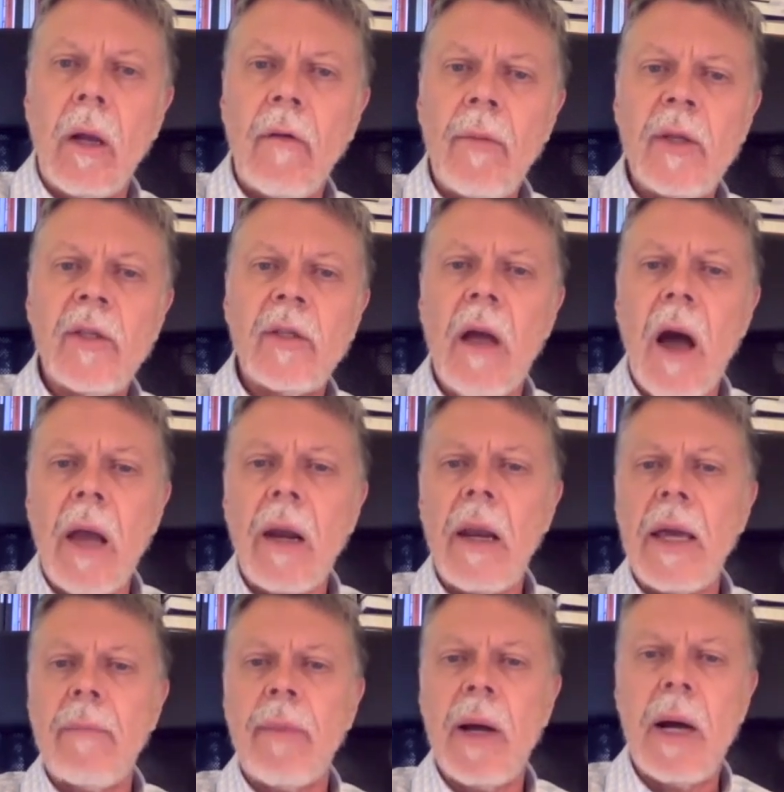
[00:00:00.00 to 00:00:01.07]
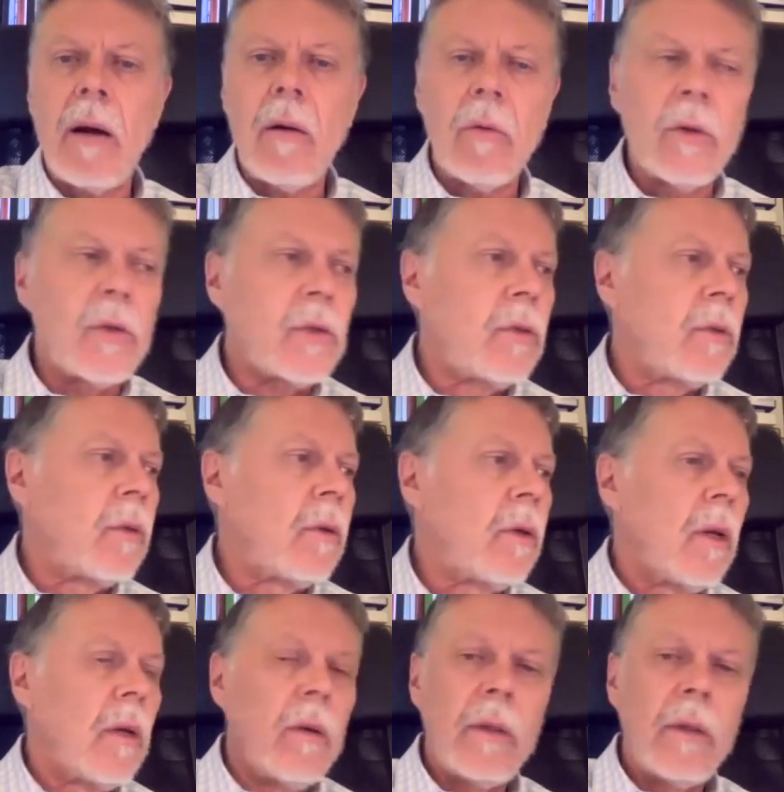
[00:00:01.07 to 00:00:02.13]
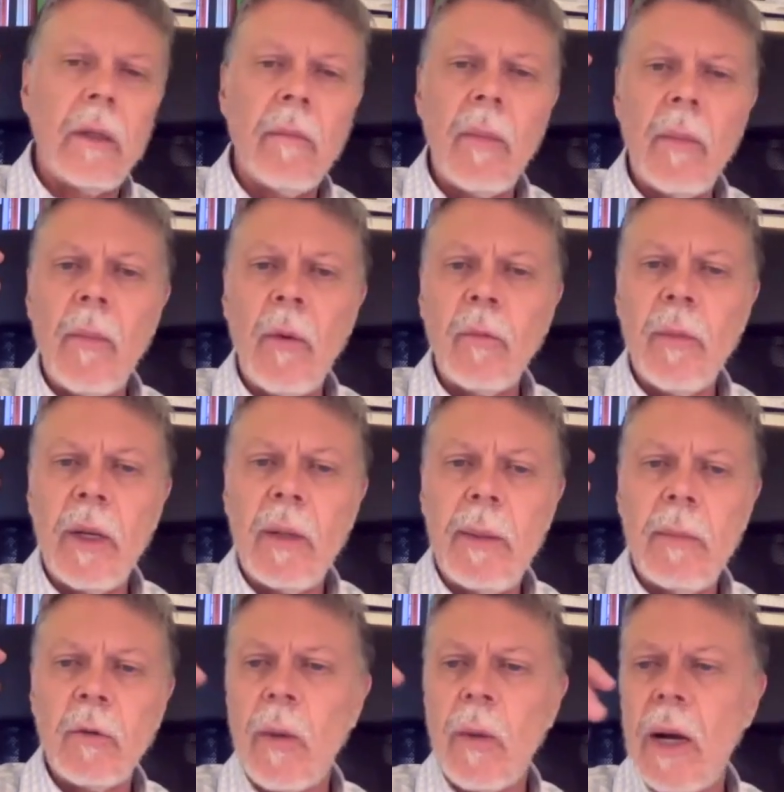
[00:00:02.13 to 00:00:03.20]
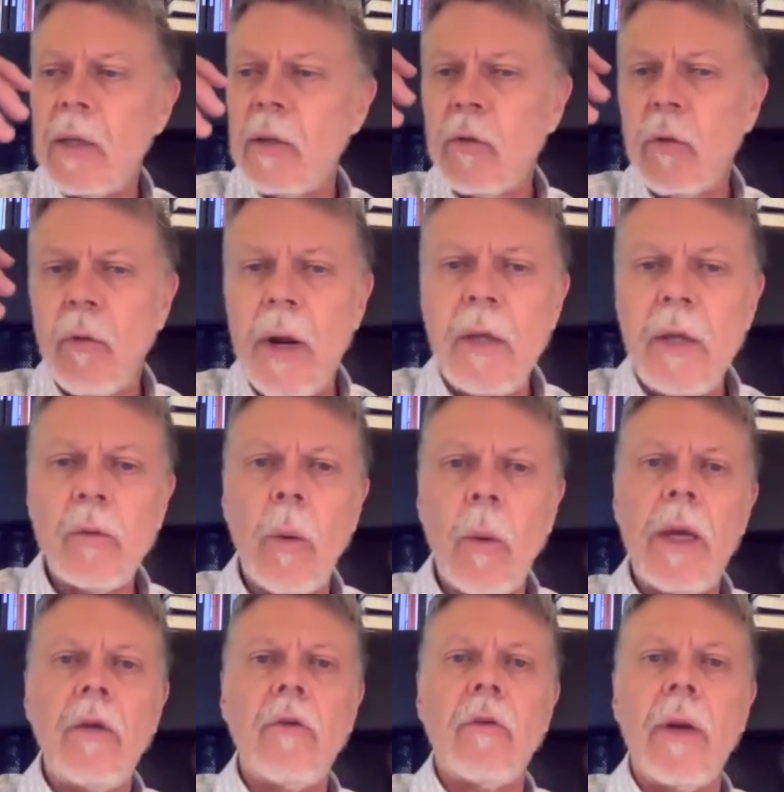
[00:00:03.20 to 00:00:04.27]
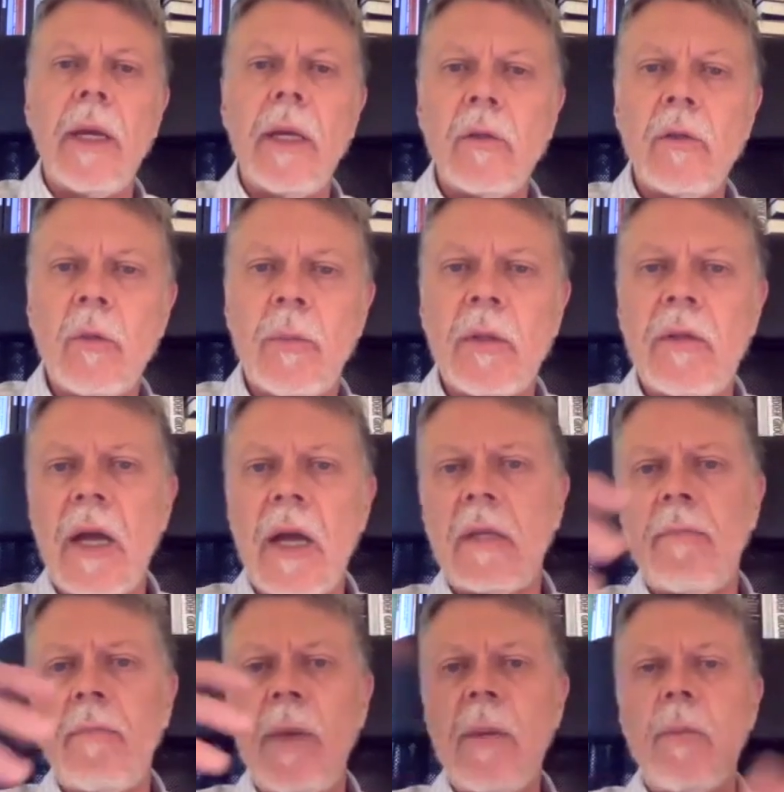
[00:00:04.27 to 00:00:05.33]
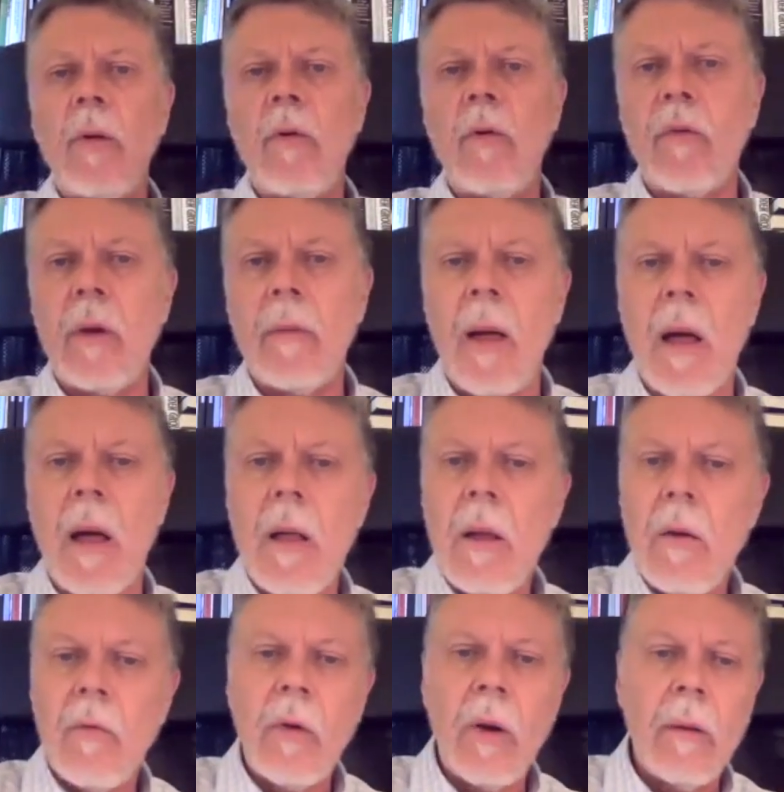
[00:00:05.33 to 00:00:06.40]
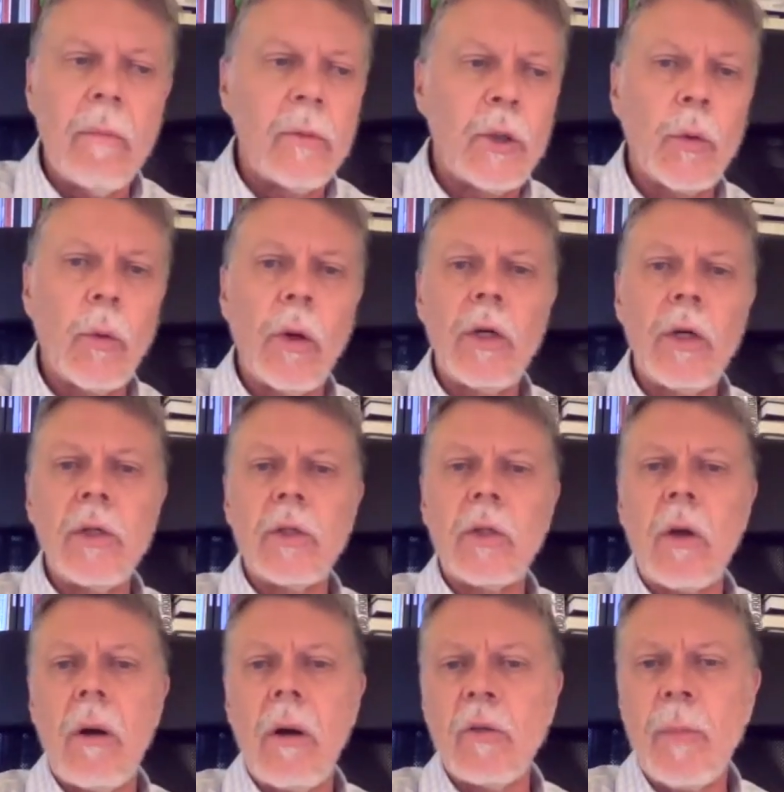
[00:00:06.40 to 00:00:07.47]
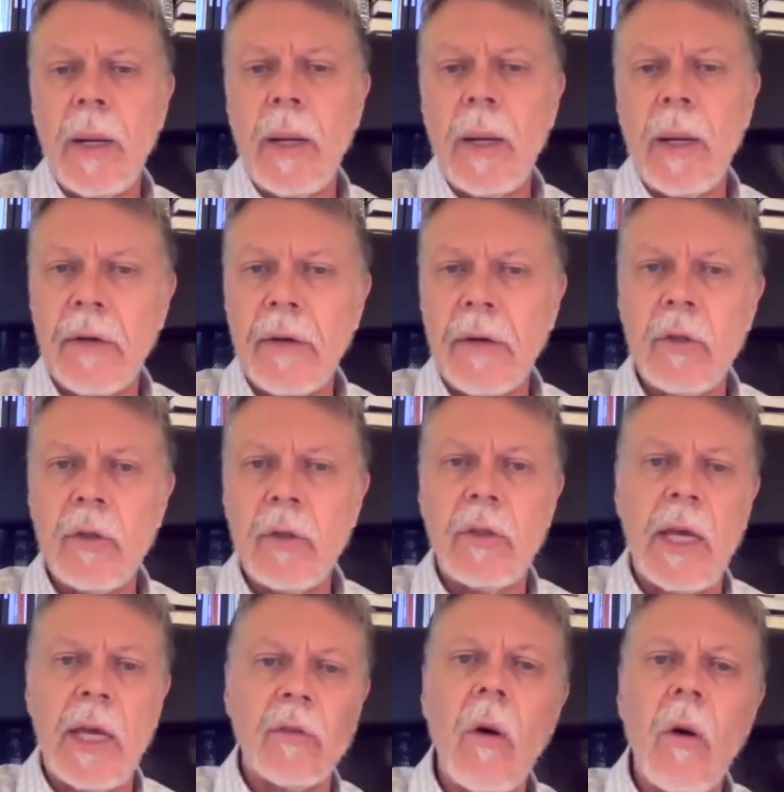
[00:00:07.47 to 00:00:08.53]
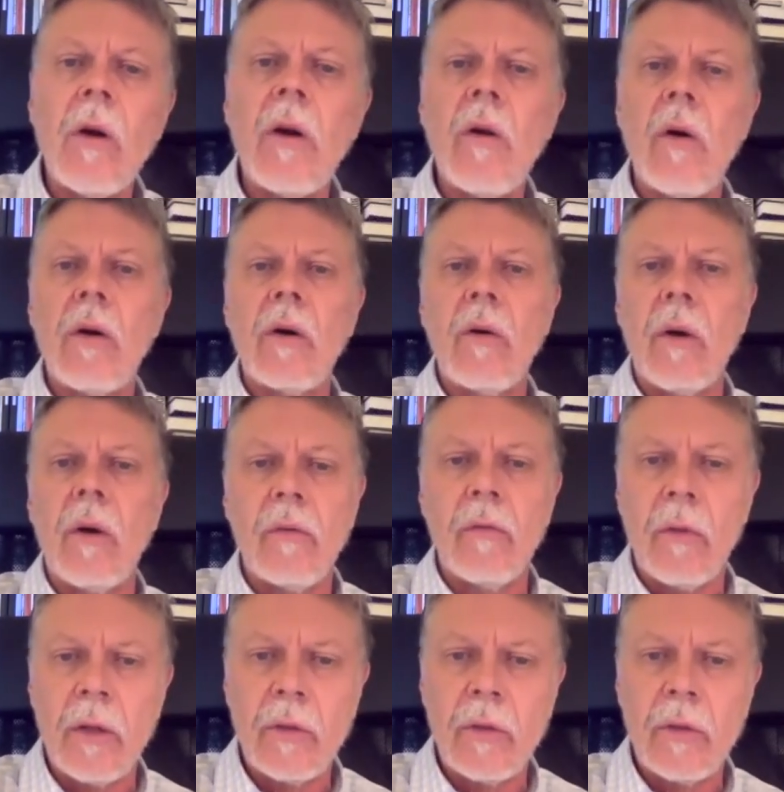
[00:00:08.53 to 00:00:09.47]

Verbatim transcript: Government has godlike powers to, in many people's minds, to raise wage rates, to protect people from shortages caused by natural disasters, on and on and on.